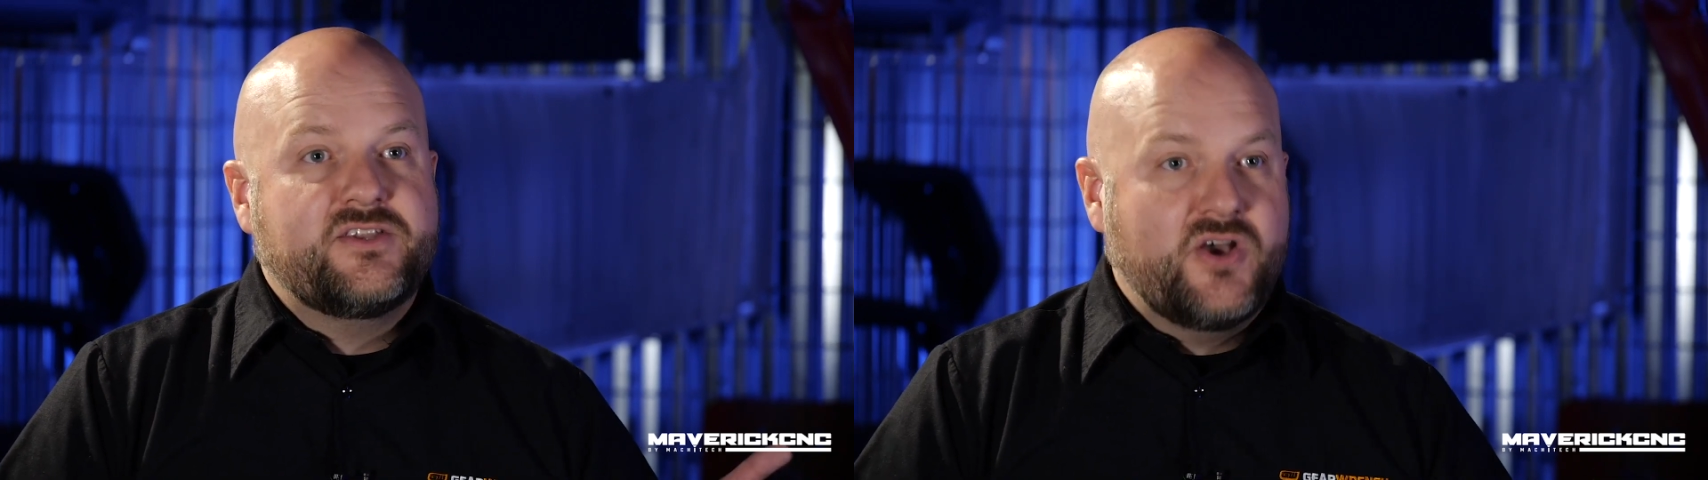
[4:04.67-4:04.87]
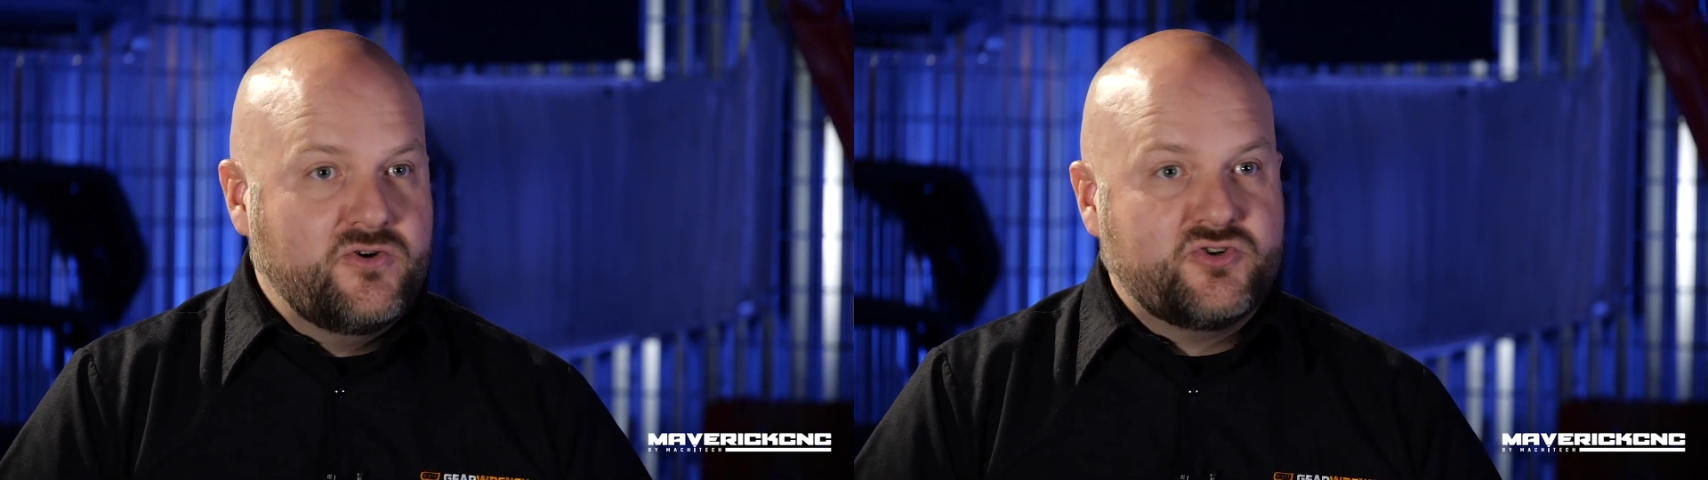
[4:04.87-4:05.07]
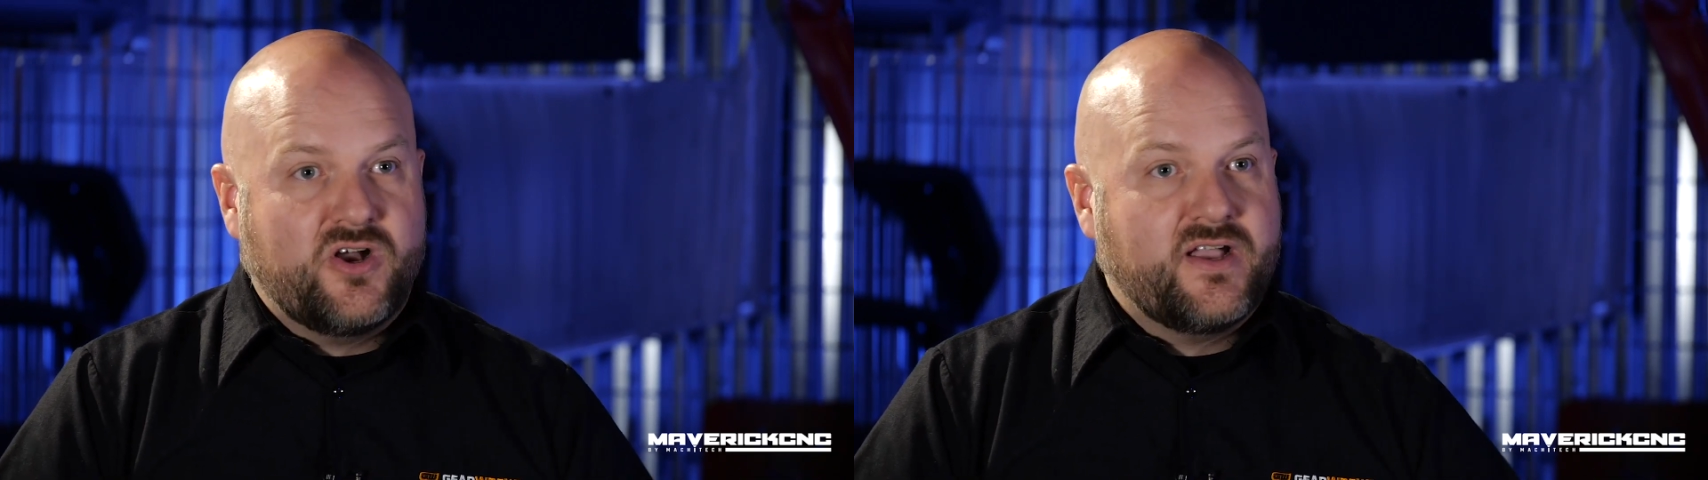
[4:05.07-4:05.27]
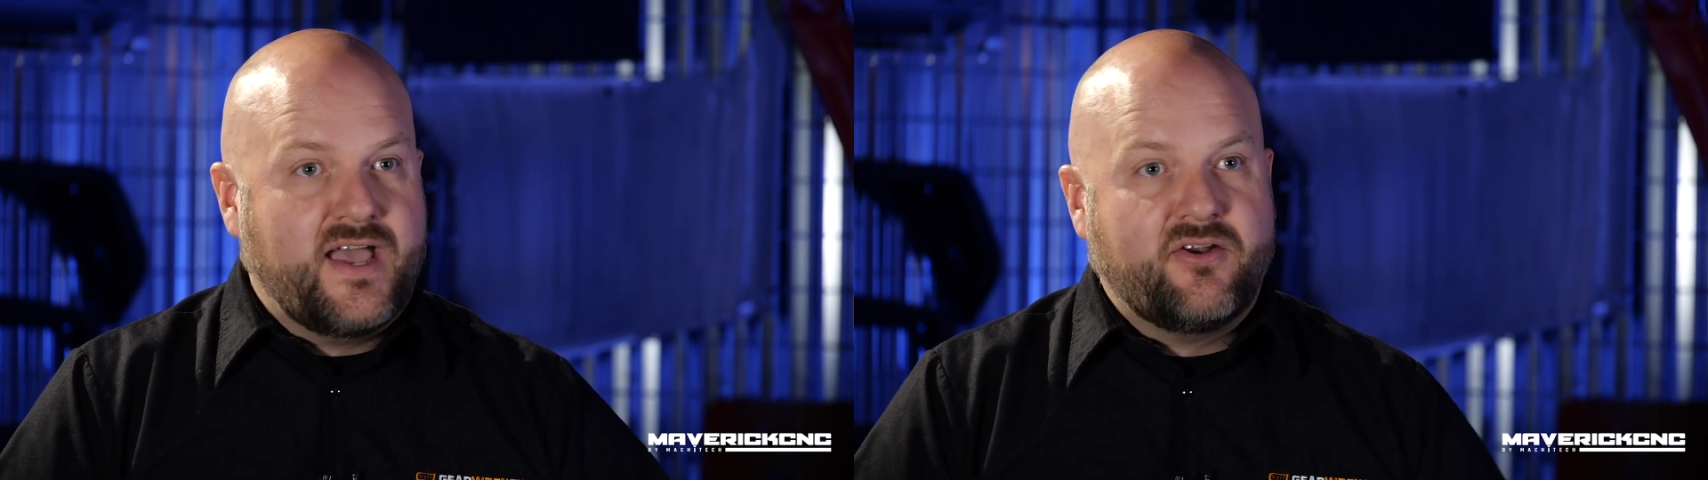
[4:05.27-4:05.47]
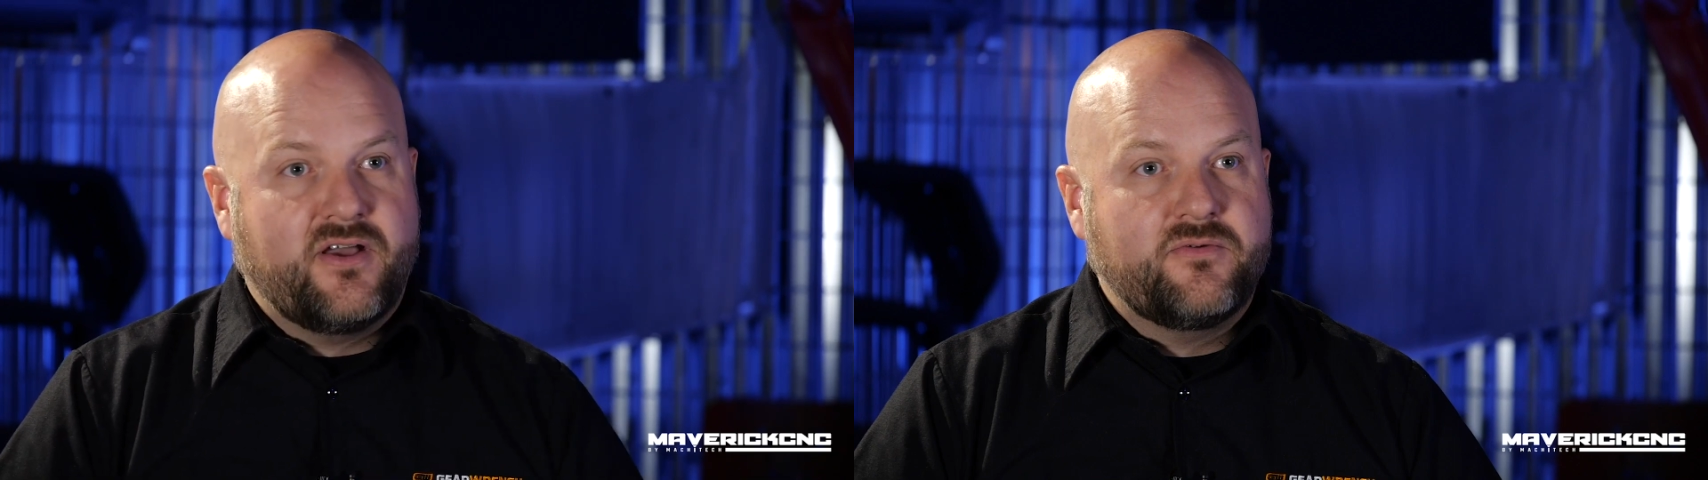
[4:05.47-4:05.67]
tow truck
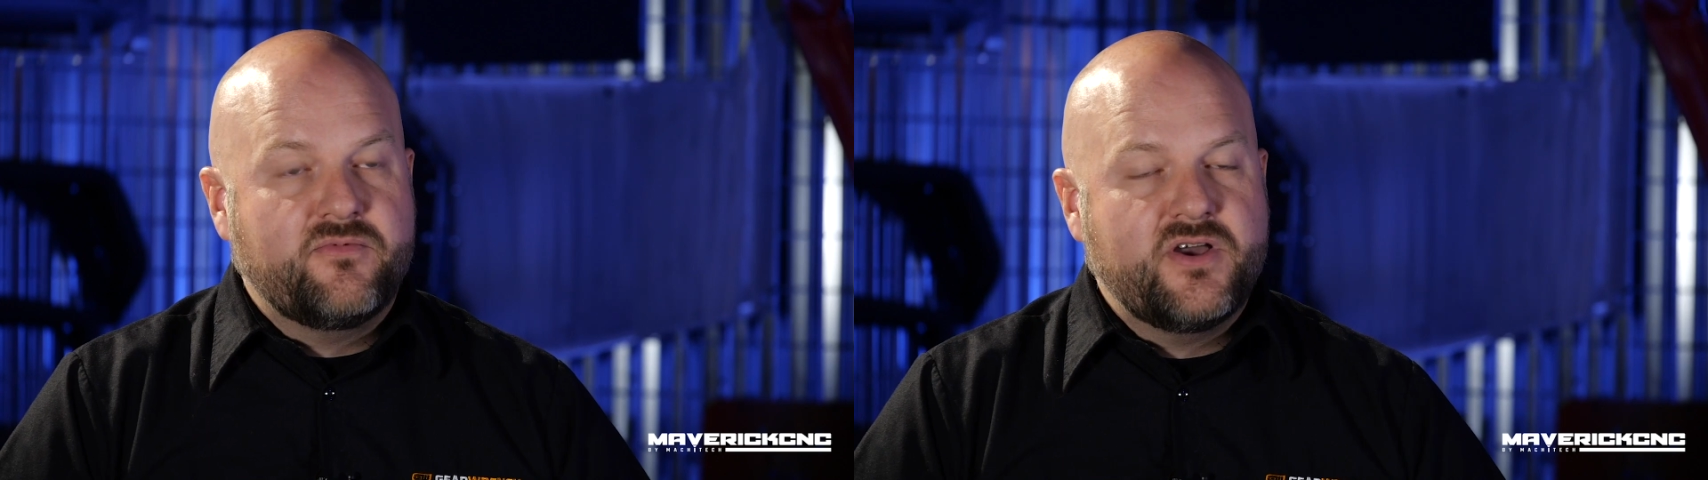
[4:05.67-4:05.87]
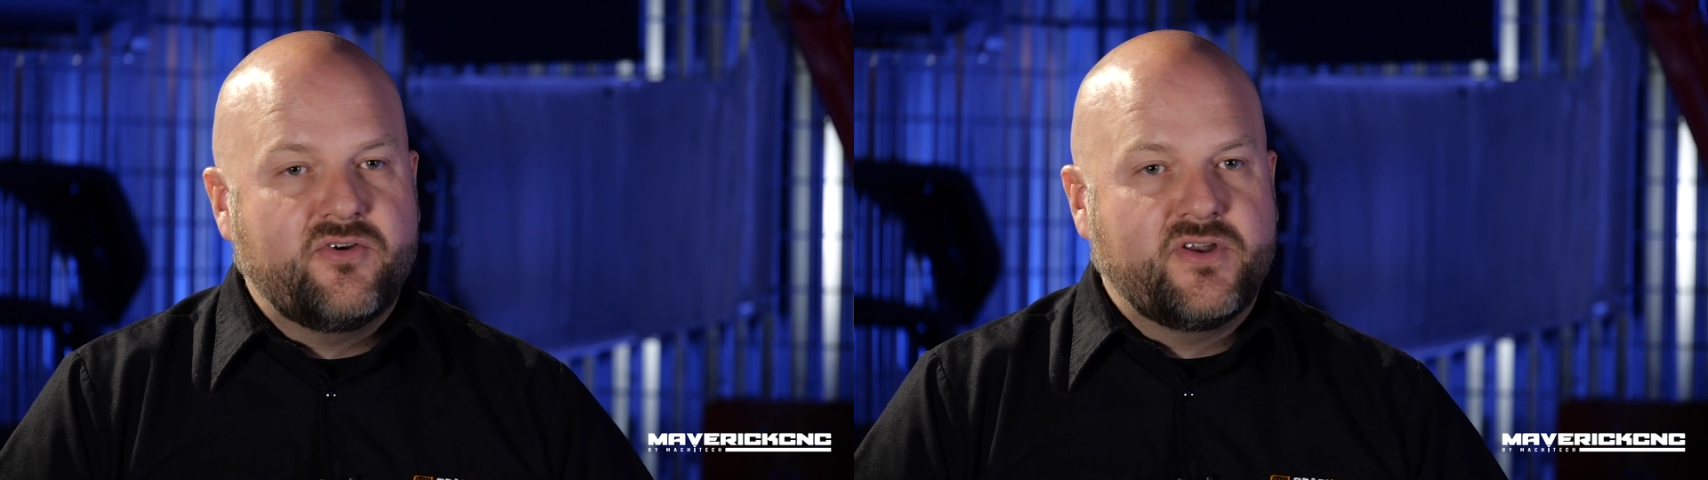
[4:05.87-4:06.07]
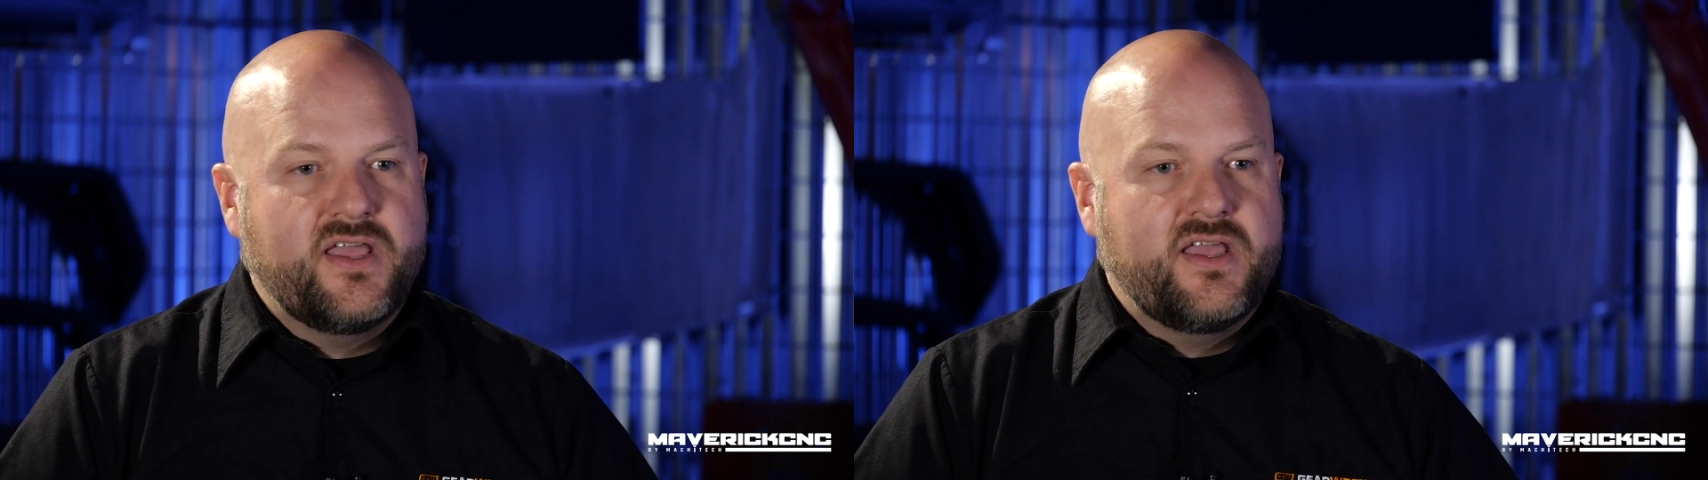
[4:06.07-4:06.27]
out on the road.